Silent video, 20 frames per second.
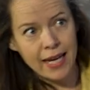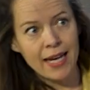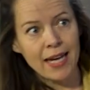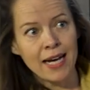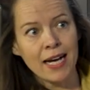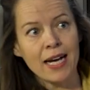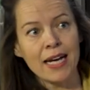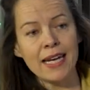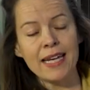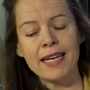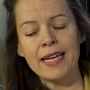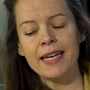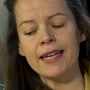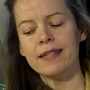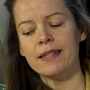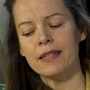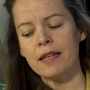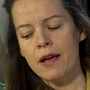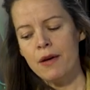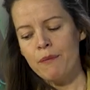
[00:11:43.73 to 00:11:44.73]
uh,
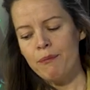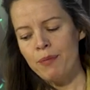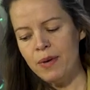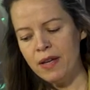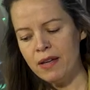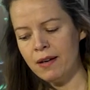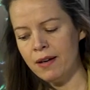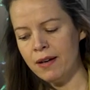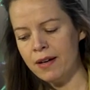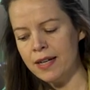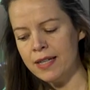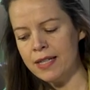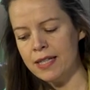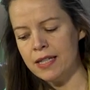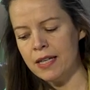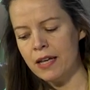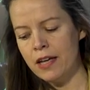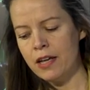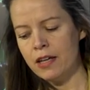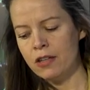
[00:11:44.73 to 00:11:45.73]
is
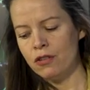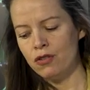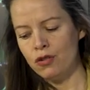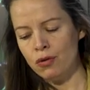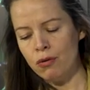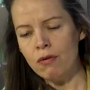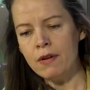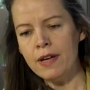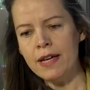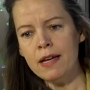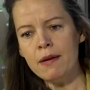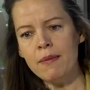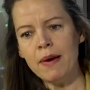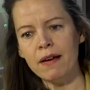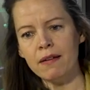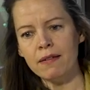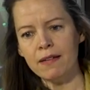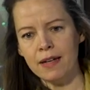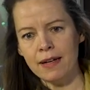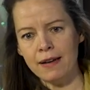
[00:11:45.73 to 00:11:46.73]
because talking
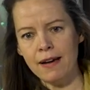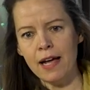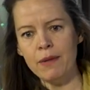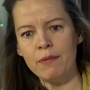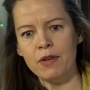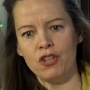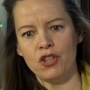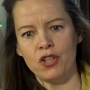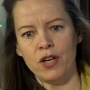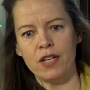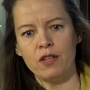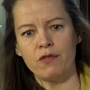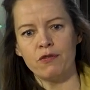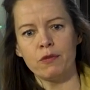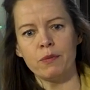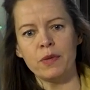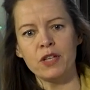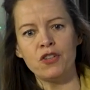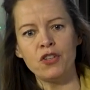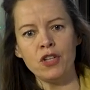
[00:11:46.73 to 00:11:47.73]
about climate change
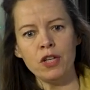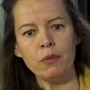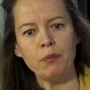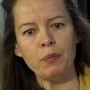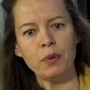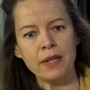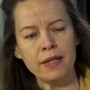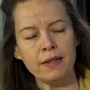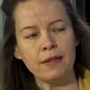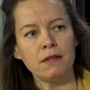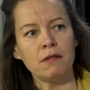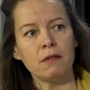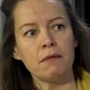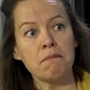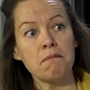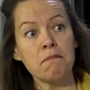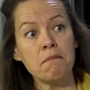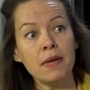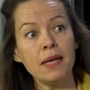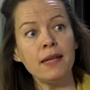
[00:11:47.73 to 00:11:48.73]
from a geopolitical
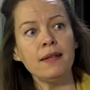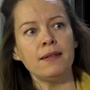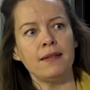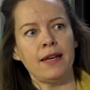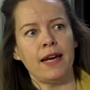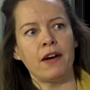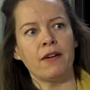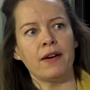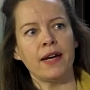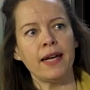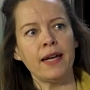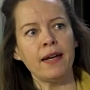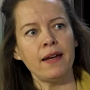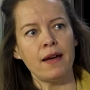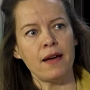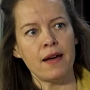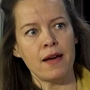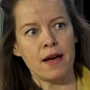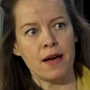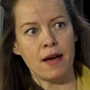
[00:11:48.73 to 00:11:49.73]
military
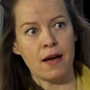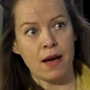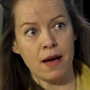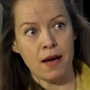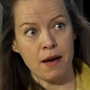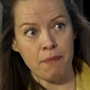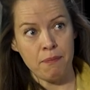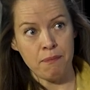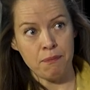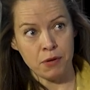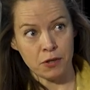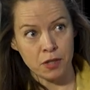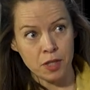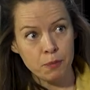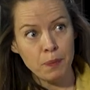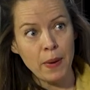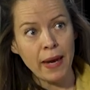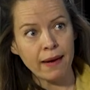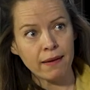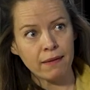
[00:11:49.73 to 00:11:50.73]
uh,
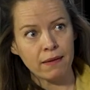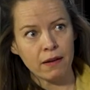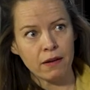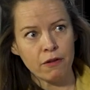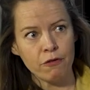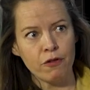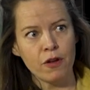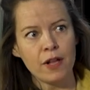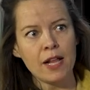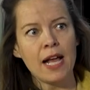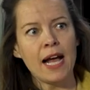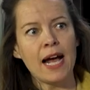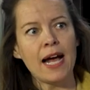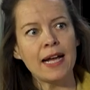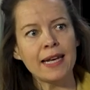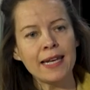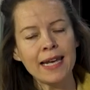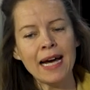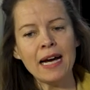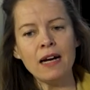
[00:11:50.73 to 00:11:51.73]
perspective
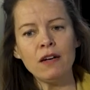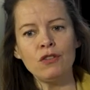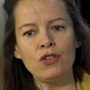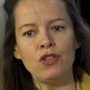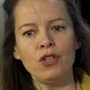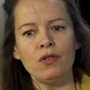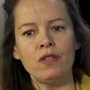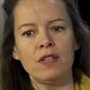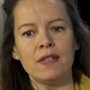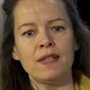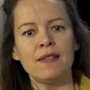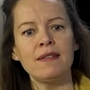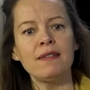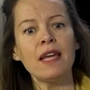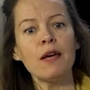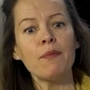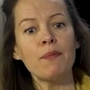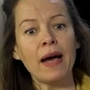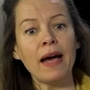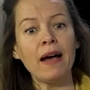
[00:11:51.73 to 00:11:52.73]
allows you to
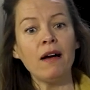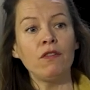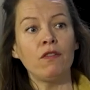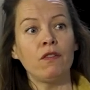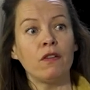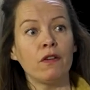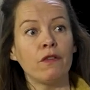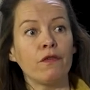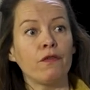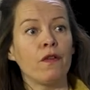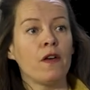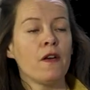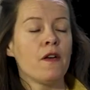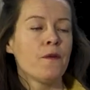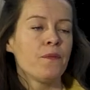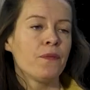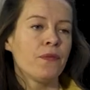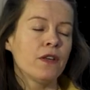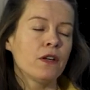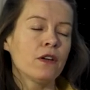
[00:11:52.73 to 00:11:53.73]
step out of
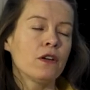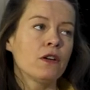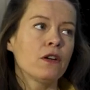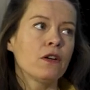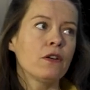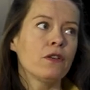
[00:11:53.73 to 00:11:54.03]
the